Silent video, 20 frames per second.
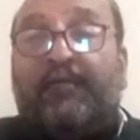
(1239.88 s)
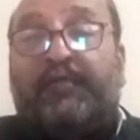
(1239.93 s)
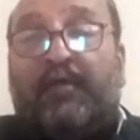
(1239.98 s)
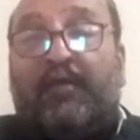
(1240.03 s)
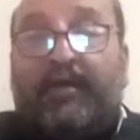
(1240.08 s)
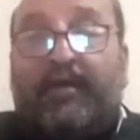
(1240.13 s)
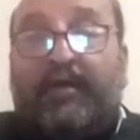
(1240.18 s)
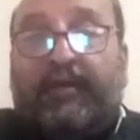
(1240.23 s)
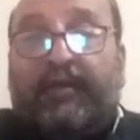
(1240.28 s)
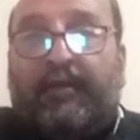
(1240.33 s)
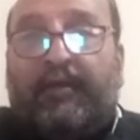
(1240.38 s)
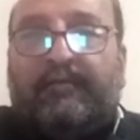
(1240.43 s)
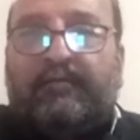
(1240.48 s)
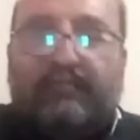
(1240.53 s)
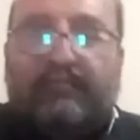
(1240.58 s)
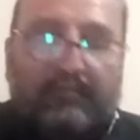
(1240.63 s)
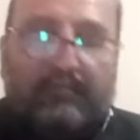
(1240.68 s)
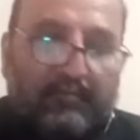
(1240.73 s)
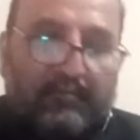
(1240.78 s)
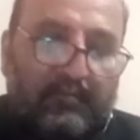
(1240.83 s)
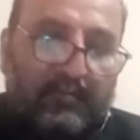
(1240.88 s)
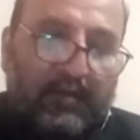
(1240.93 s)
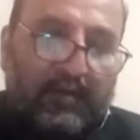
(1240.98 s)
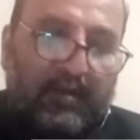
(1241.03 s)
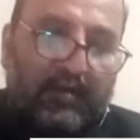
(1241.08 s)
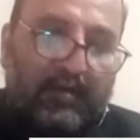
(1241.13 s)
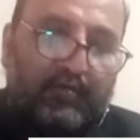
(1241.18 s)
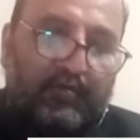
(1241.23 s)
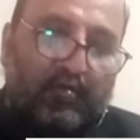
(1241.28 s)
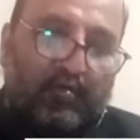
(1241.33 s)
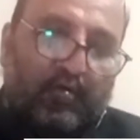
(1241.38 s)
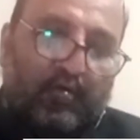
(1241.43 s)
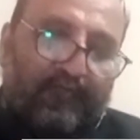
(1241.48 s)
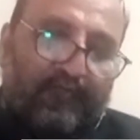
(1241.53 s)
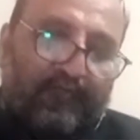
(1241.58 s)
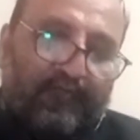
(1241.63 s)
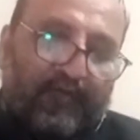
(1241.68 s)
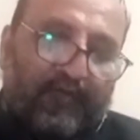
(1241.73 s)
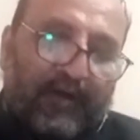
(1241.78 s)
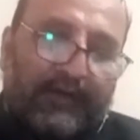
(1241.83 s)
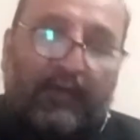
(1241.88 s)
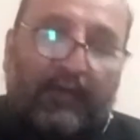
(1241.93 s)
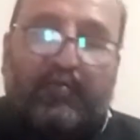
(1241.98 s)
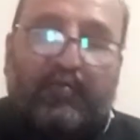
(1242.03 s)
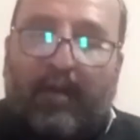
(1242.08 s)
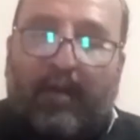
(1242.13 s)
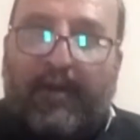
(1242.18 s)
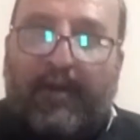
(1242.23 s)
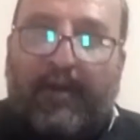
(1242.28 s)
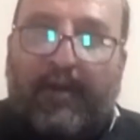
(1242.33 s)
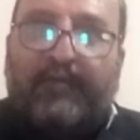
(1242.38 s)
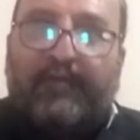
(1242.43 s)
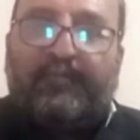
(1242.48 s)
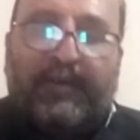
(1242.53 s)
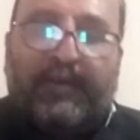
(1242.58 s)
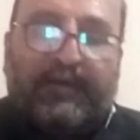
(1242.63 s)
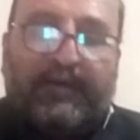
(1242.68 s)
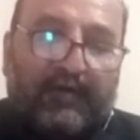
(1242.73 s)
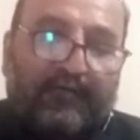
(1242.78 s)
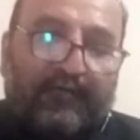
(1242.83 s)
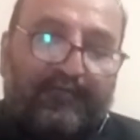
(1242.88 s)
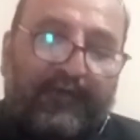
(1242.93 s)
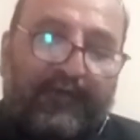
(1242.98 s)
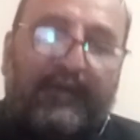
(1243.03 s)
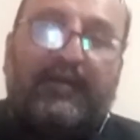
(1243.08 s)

One challenge for Indian LIS education is